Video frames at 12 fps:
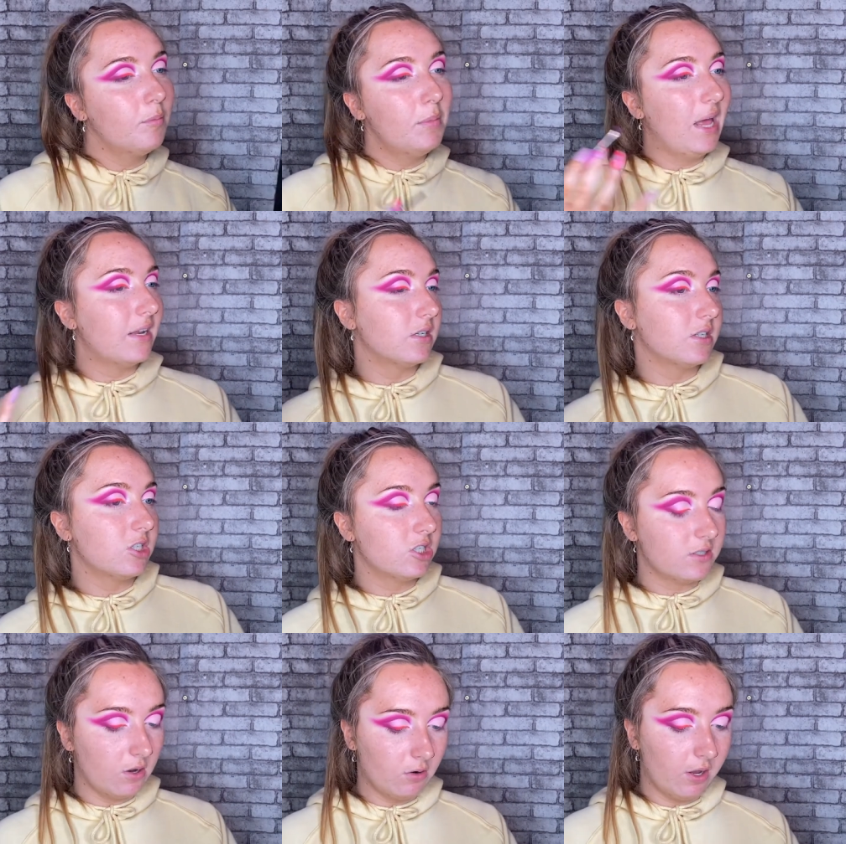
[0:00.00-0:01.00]
blend.
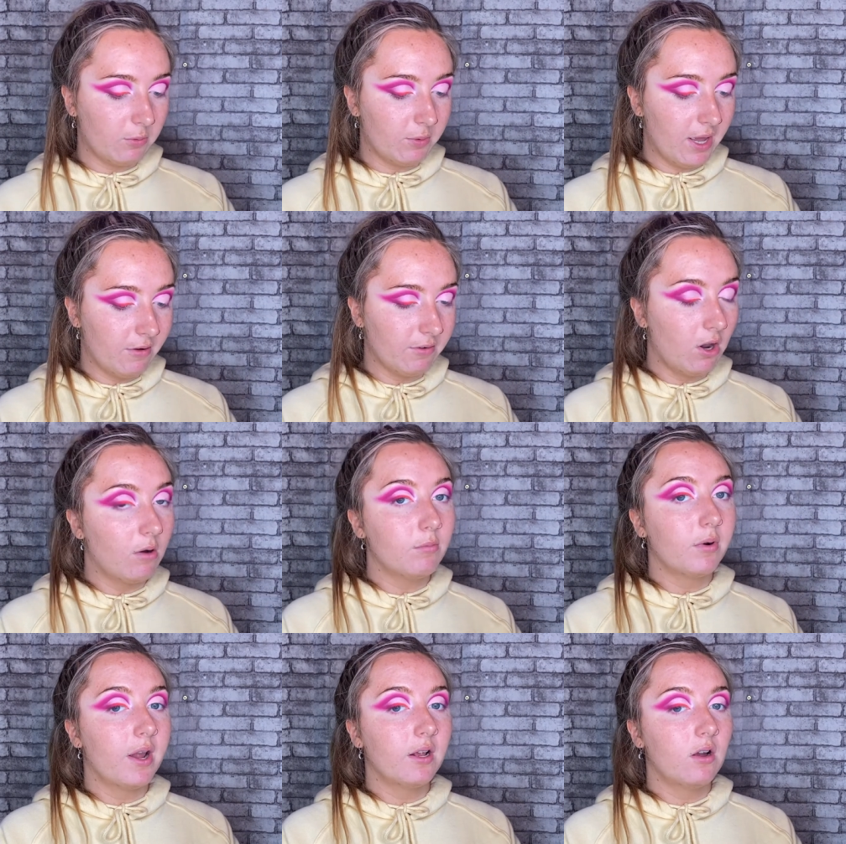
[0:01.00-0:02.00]
So like we have an
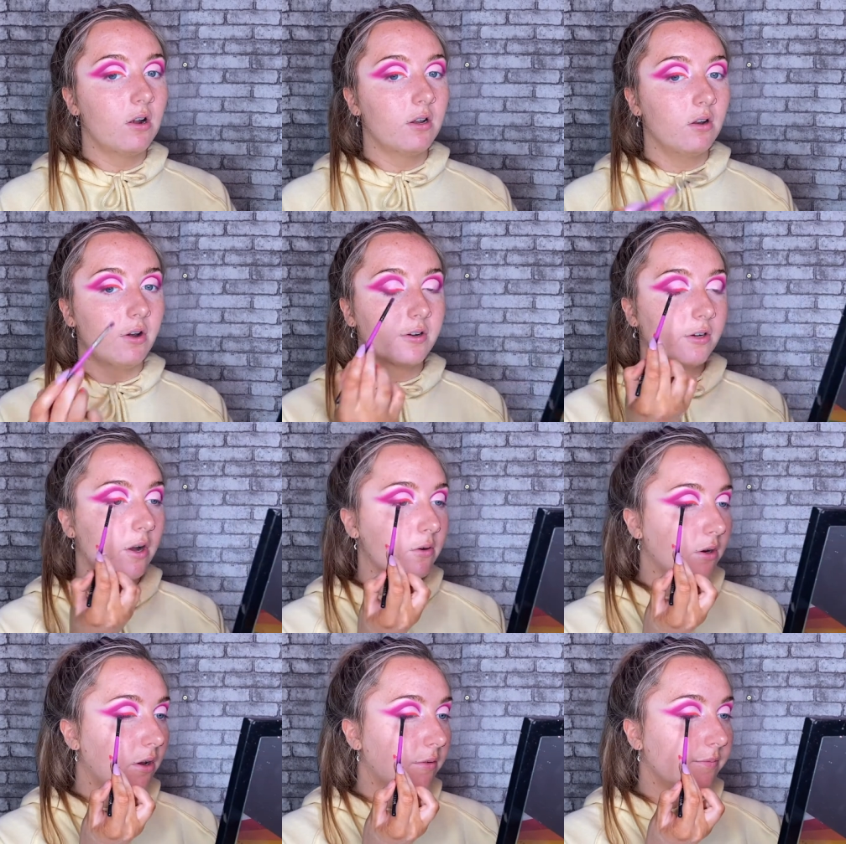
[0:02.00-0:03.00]
ombre kind of liner going
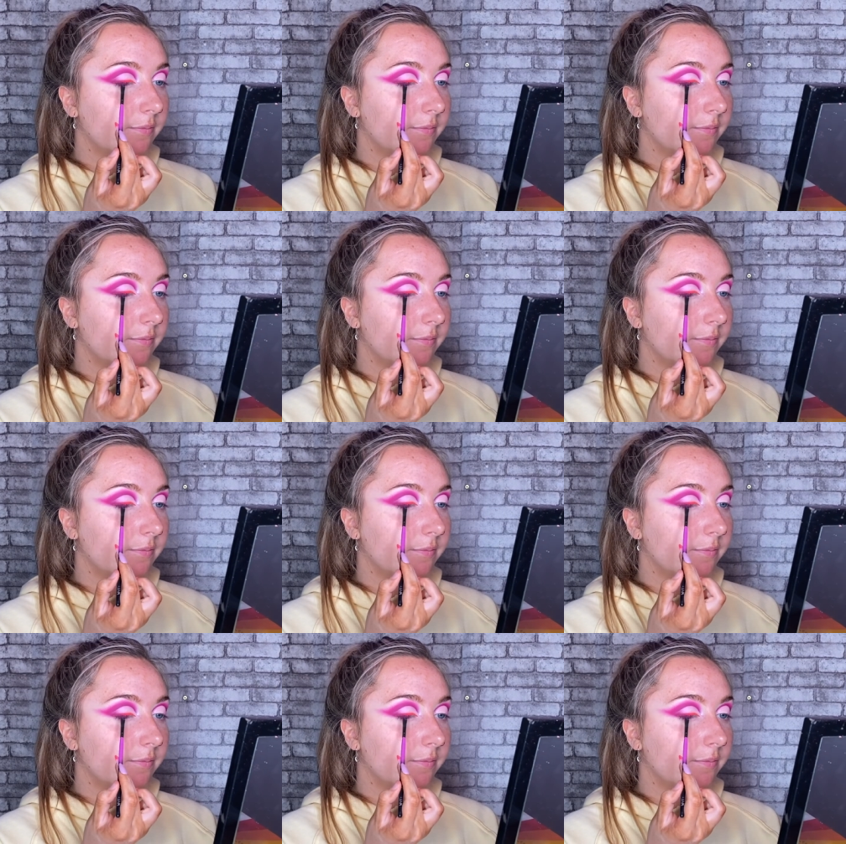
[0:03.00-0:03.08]
on.